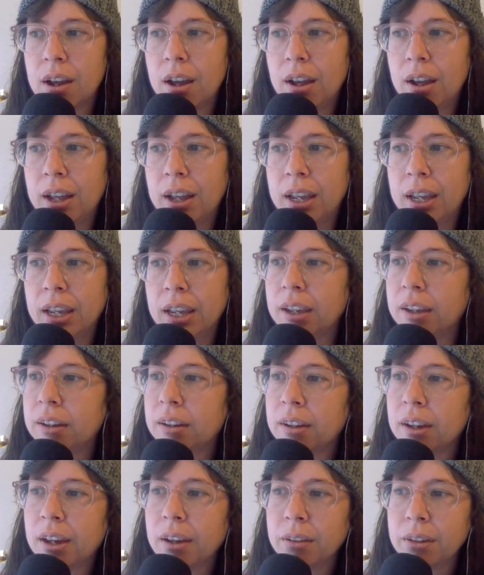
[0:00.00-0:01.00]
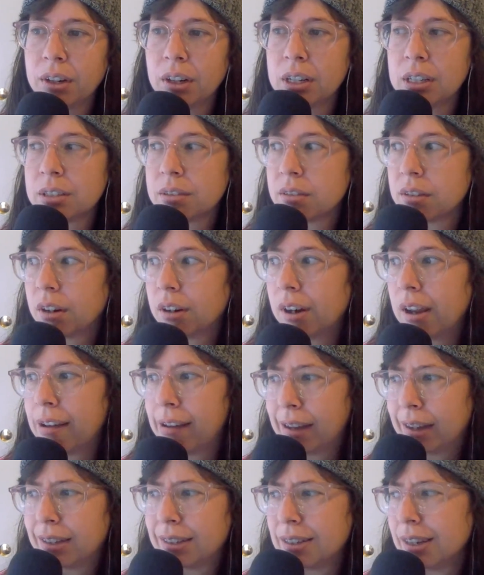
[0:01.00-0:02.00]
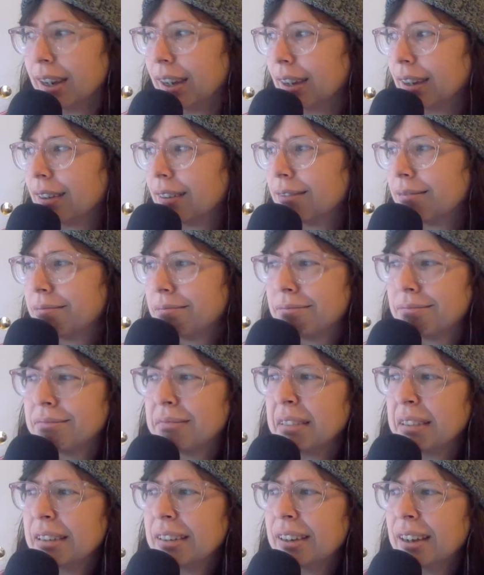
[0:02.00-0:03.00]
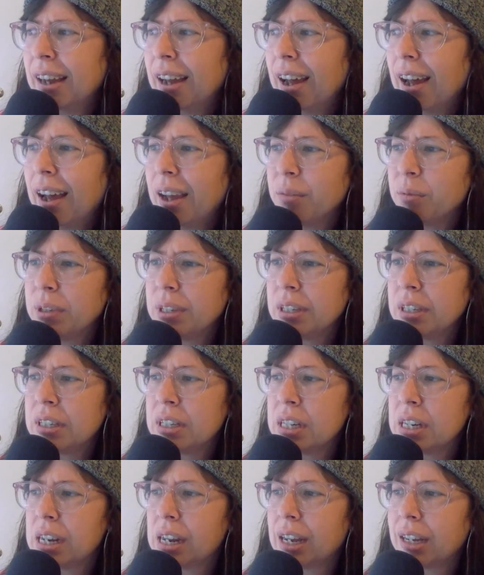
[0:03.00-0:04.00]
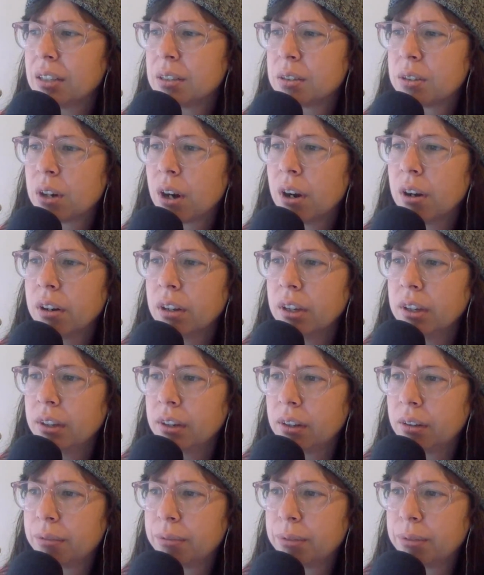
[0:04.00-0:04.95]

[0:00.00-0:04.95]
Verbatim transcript: I, how did I start acting? I mean, I started,